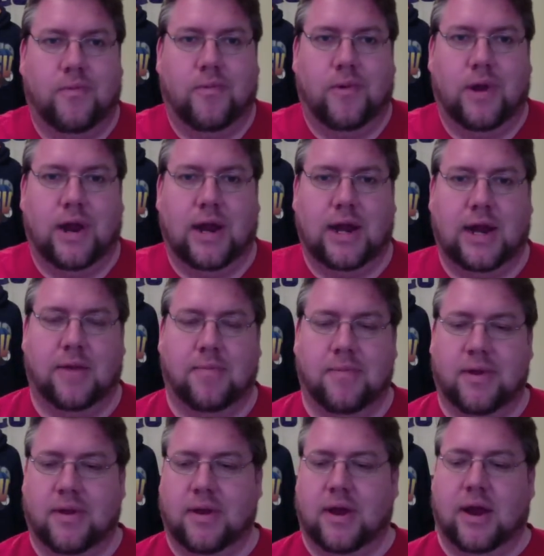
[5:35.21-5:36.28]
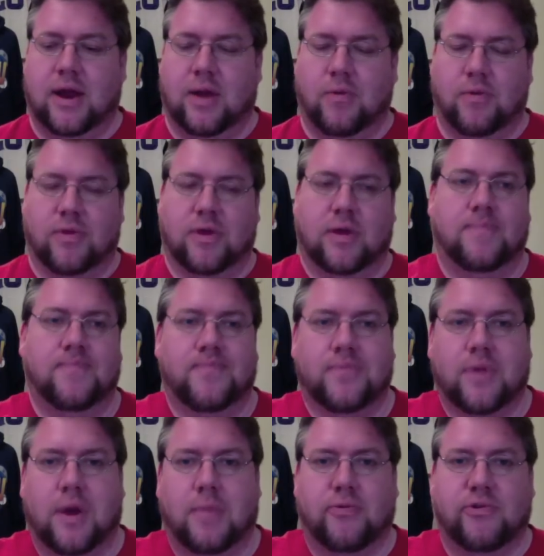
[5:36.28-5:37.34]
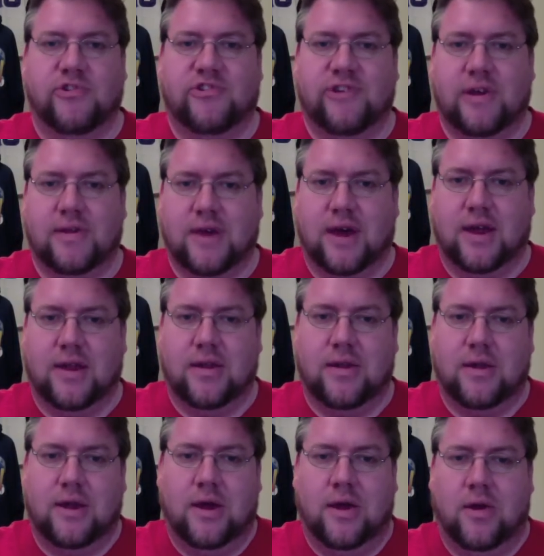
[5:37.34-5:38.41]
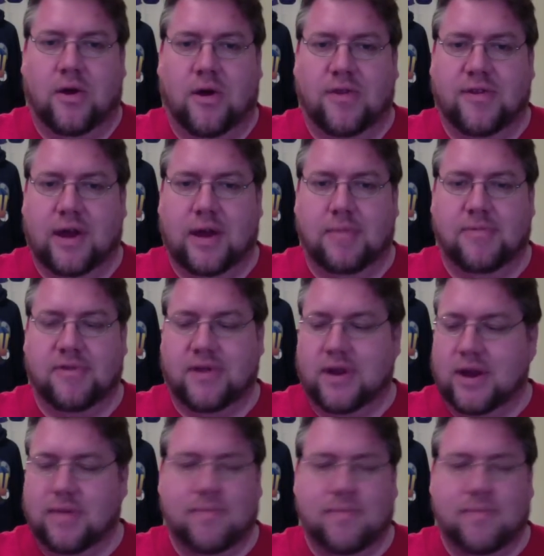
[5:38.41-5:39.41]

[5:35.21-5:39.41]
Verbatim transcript: when I need them, and, and I really appreciate that at all times, and I